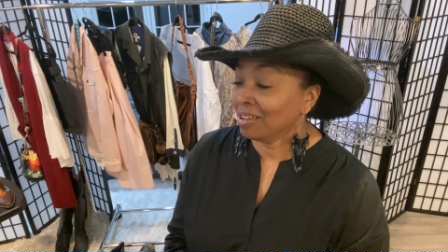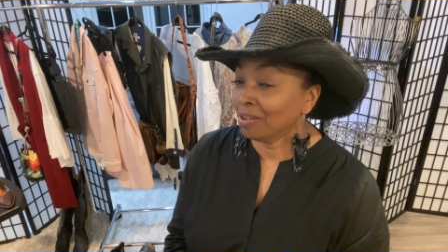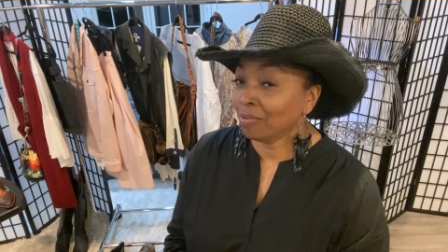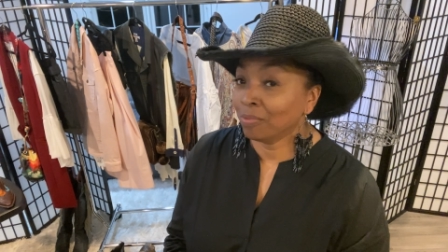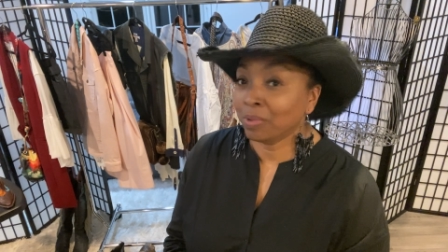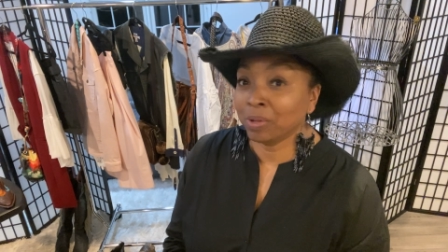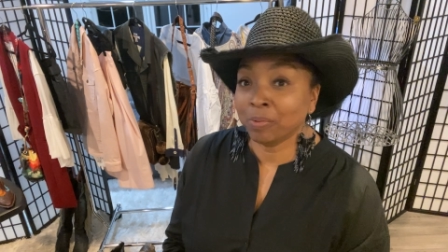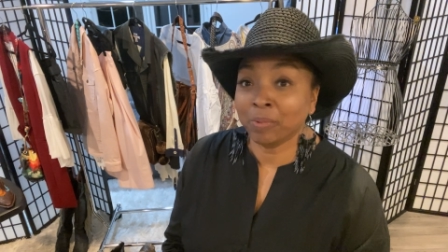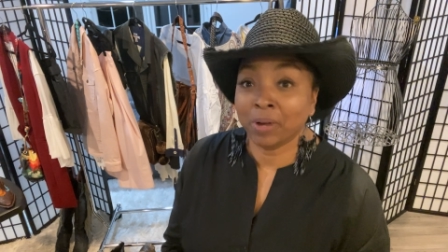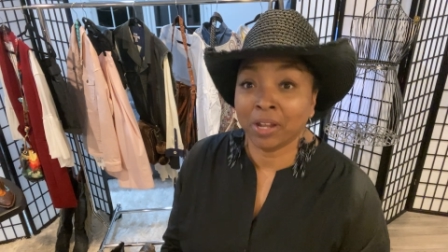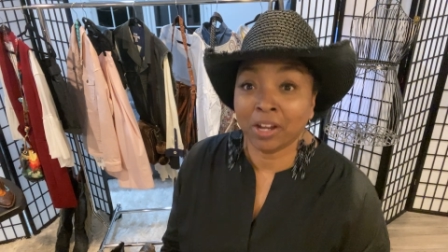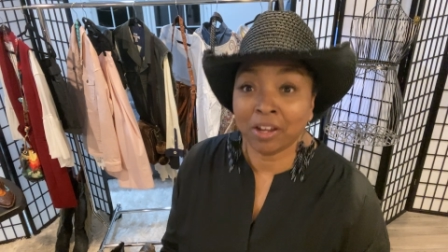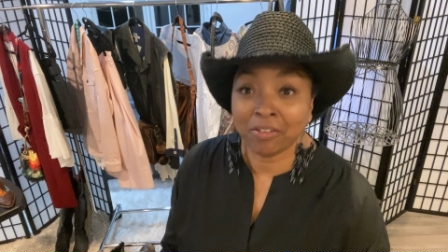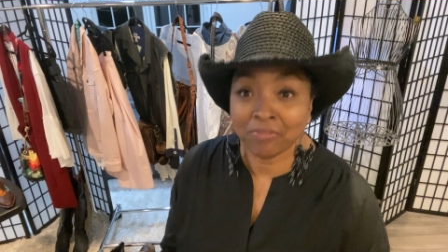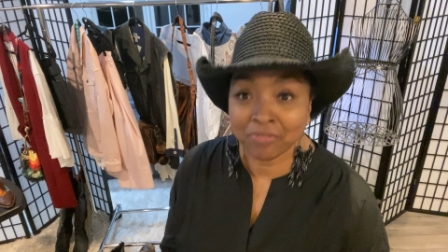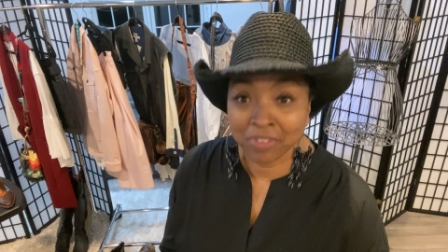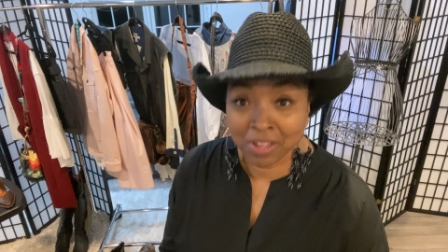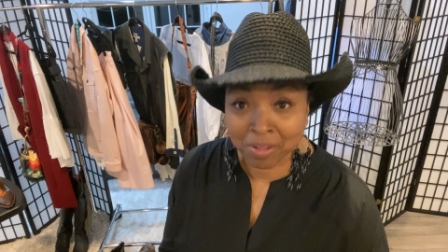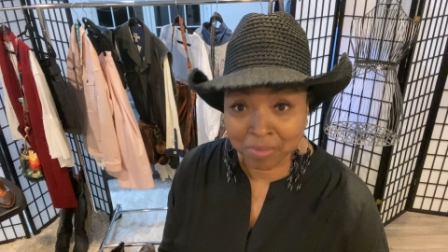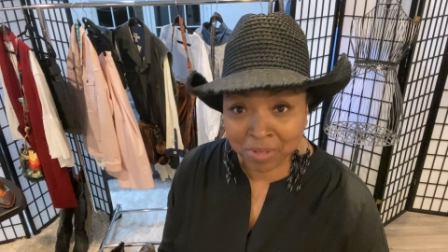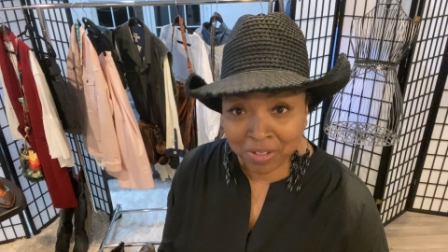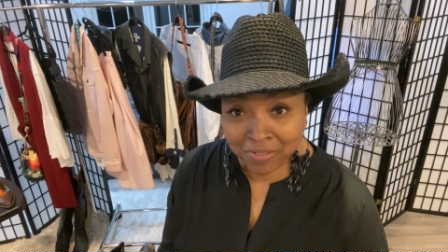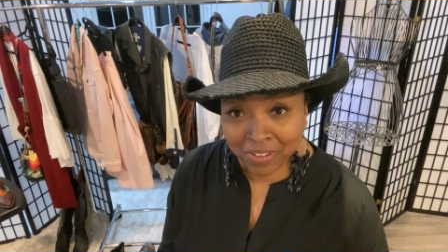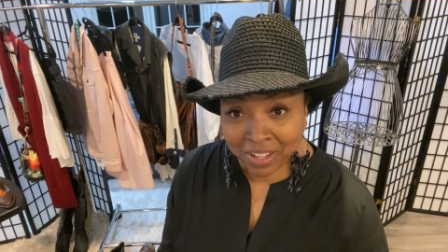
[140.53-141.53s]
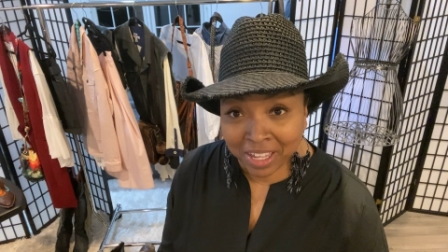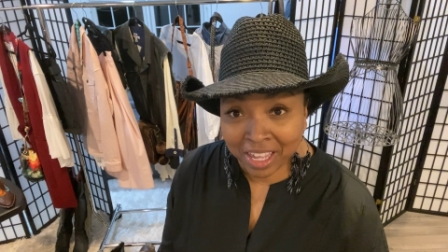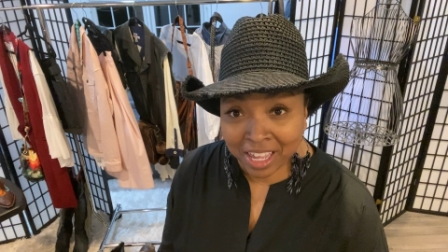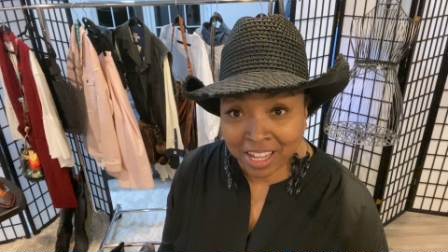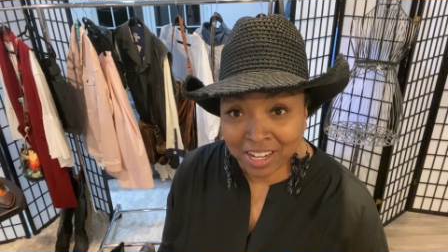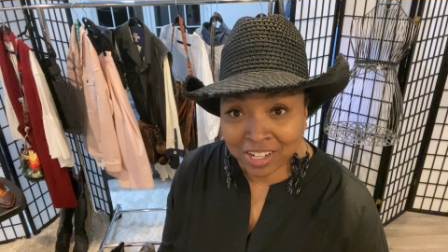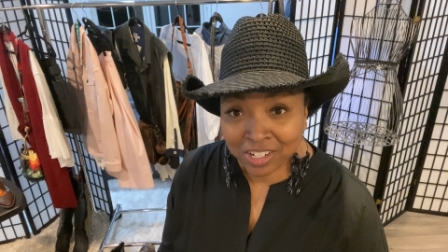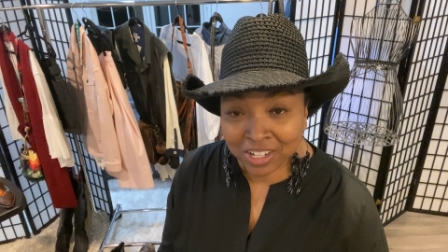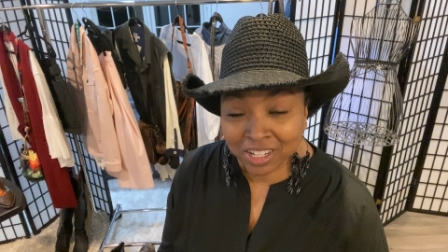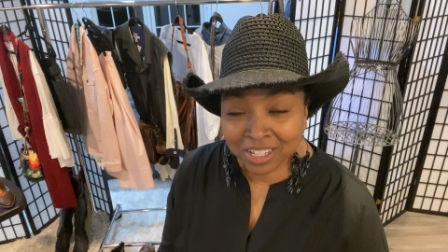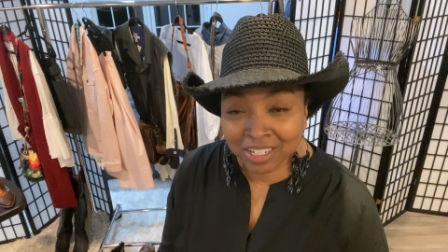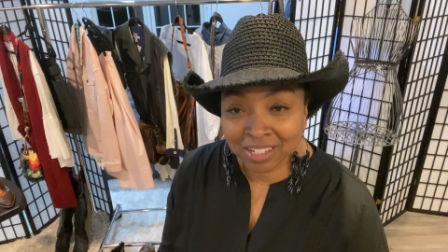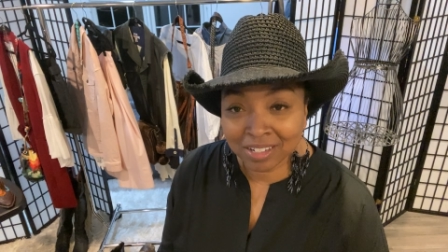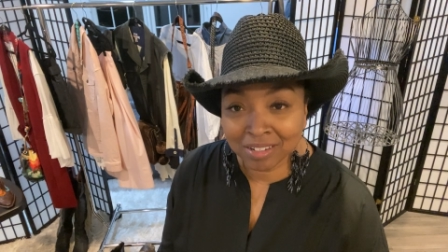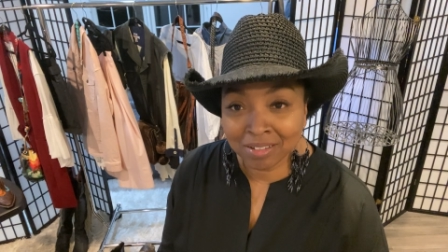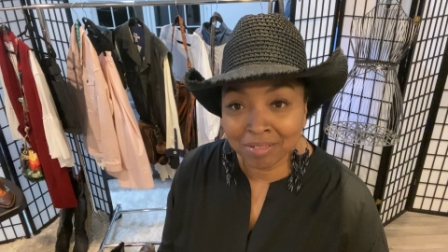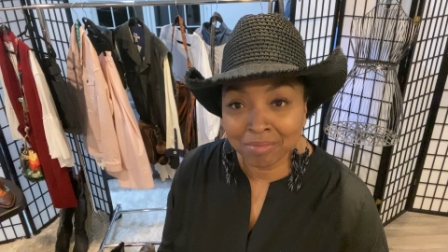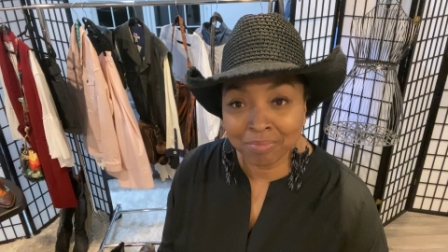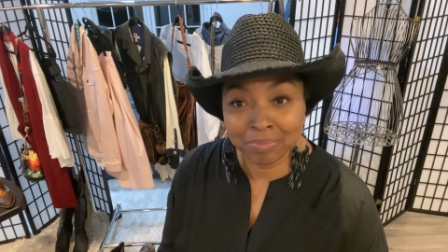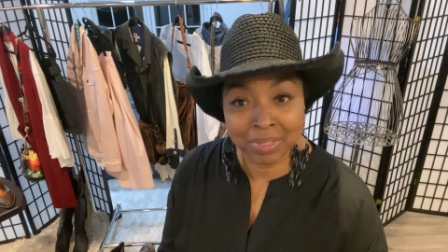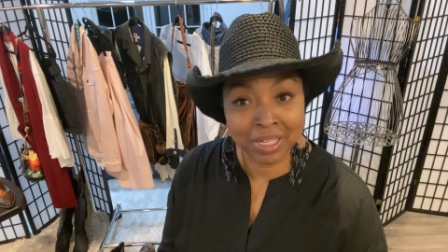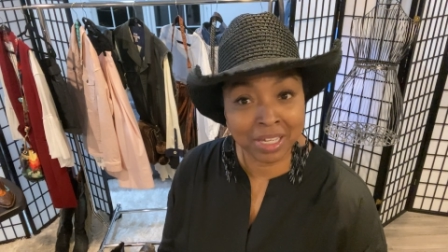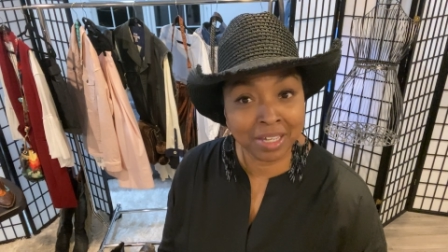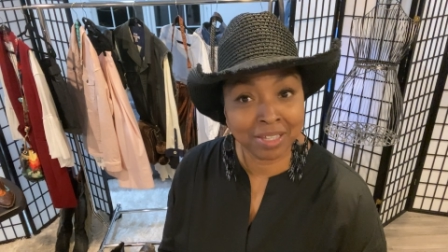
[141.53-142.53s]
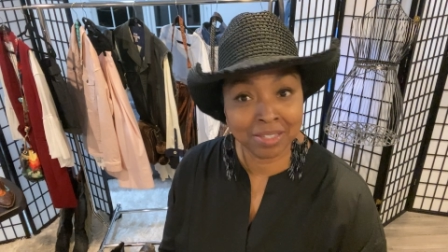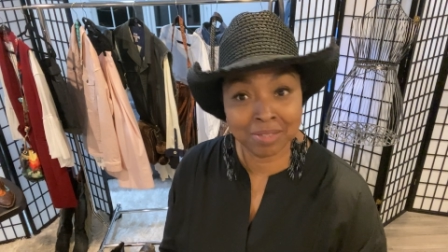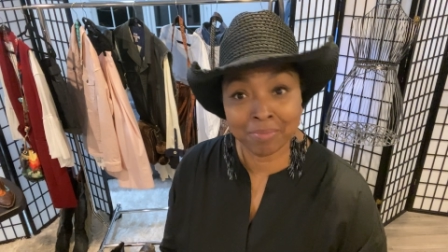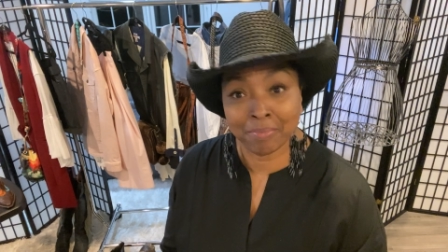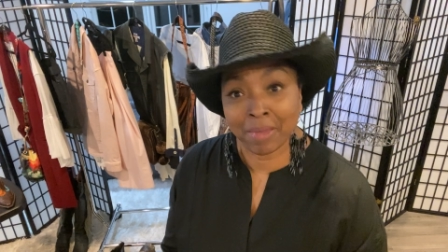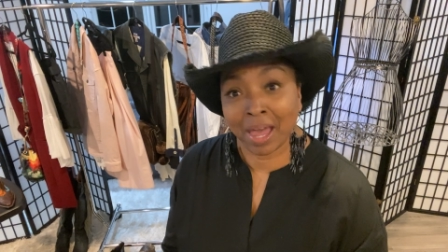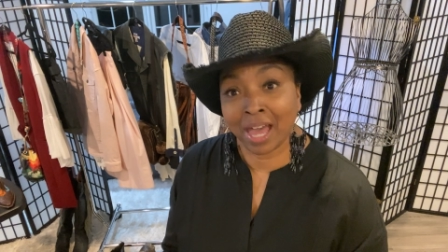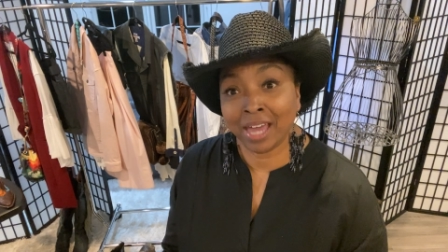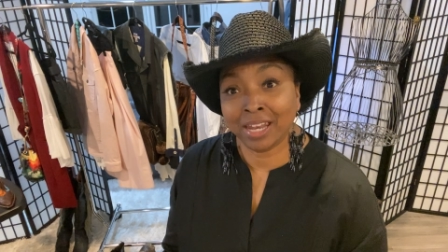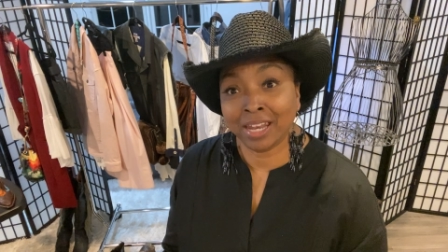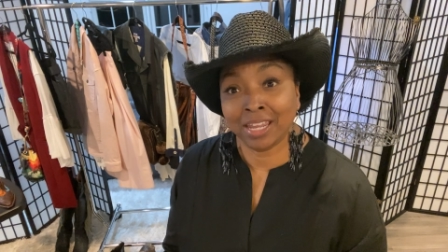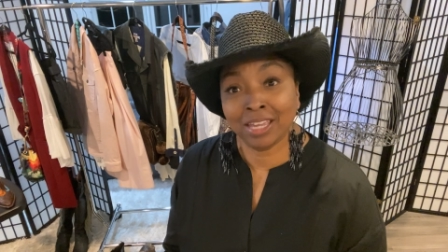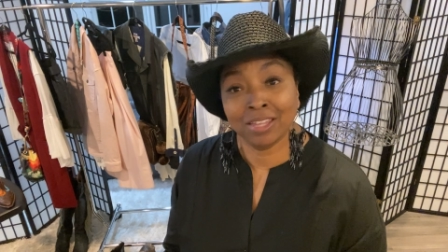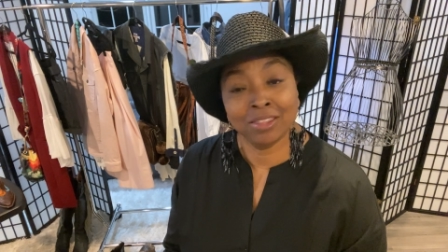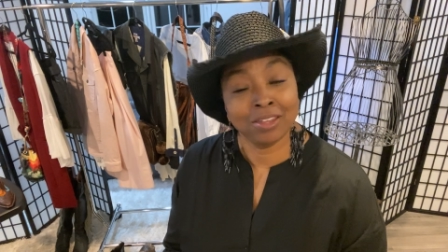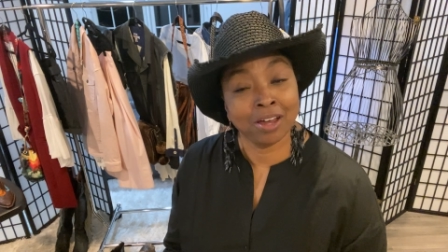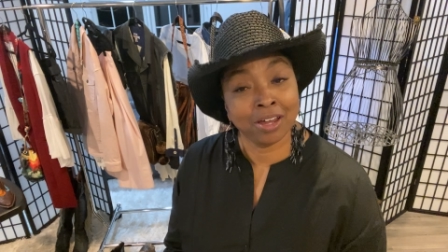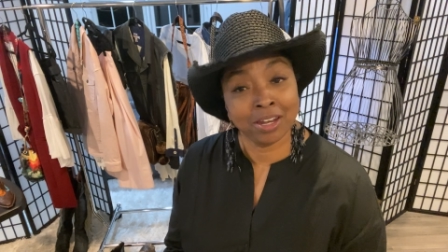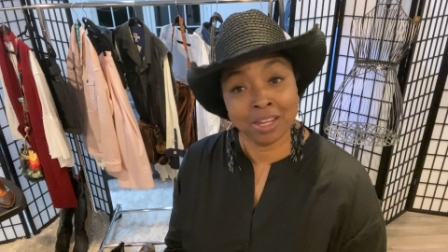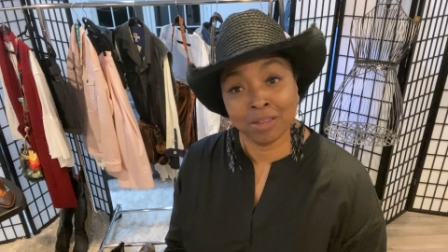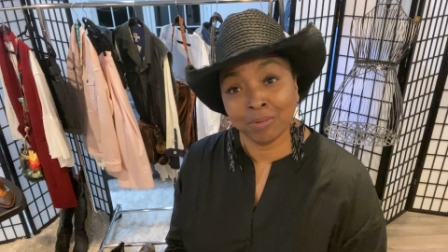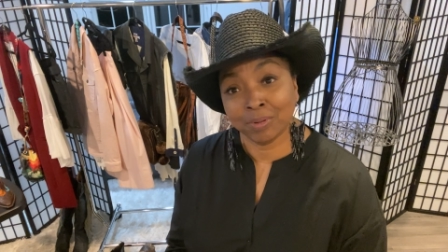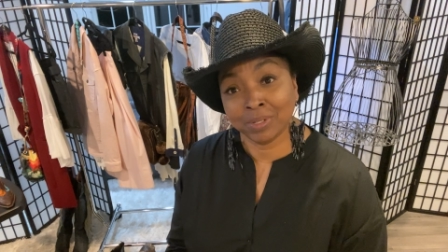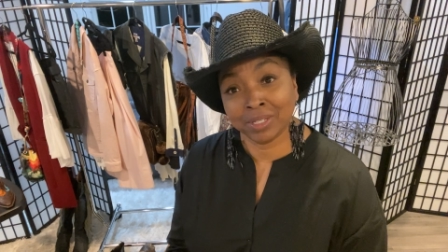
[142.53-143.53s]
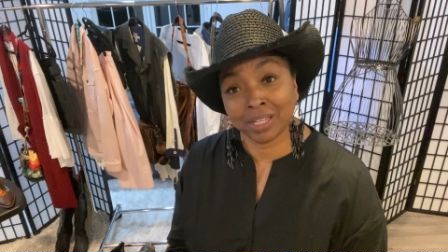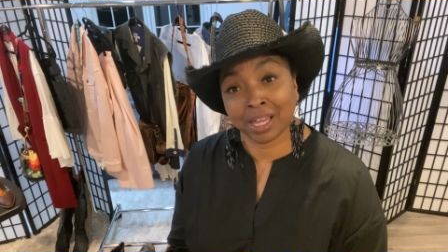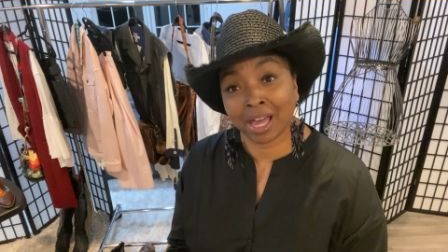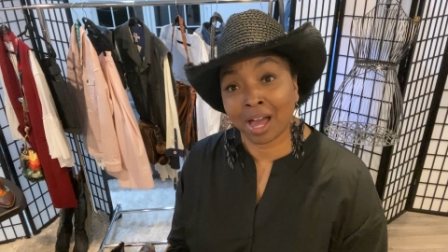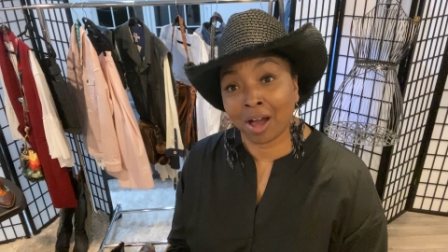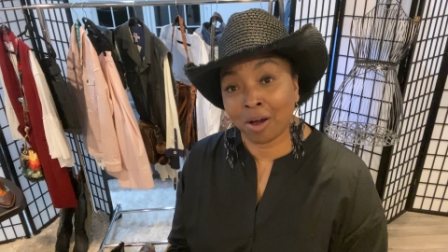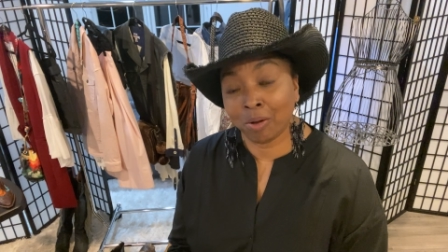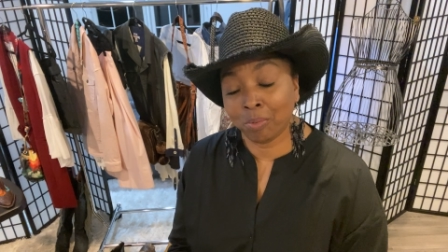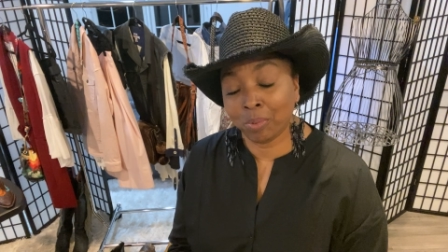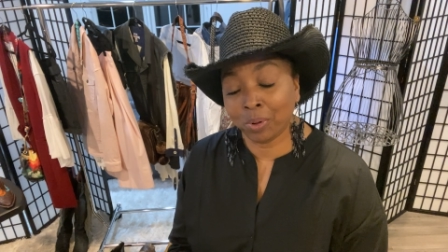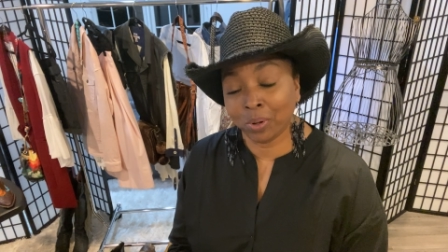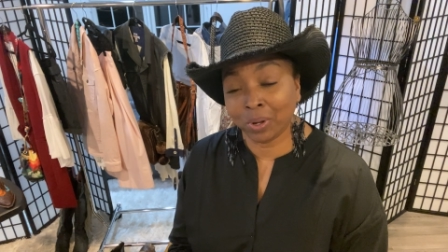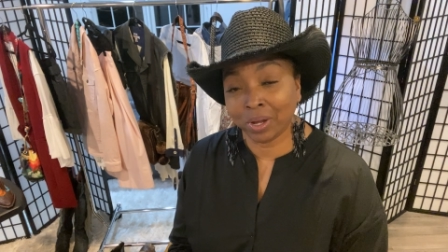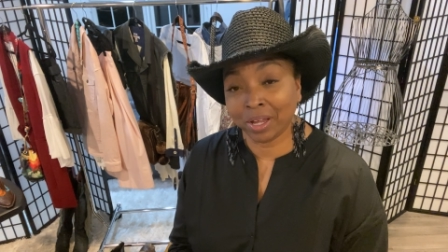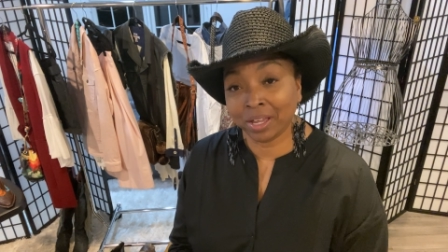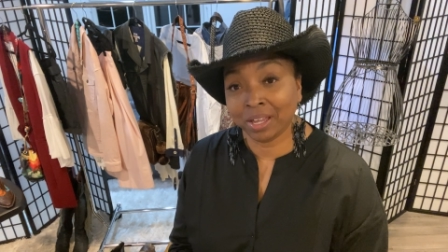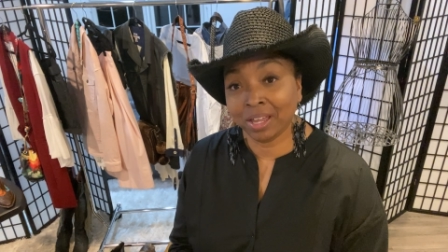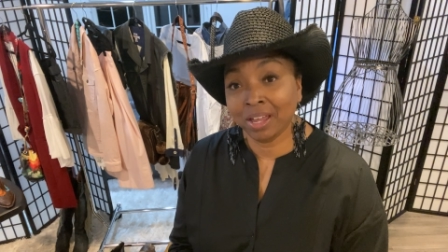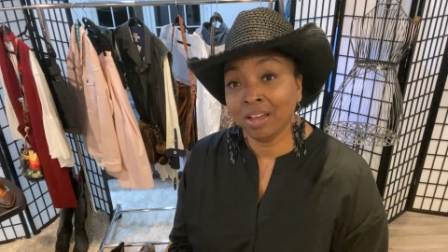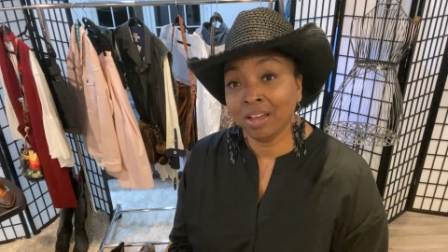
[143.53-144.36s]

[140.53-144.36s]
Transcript: We went on family vacation because Maddie thought he was a cowboy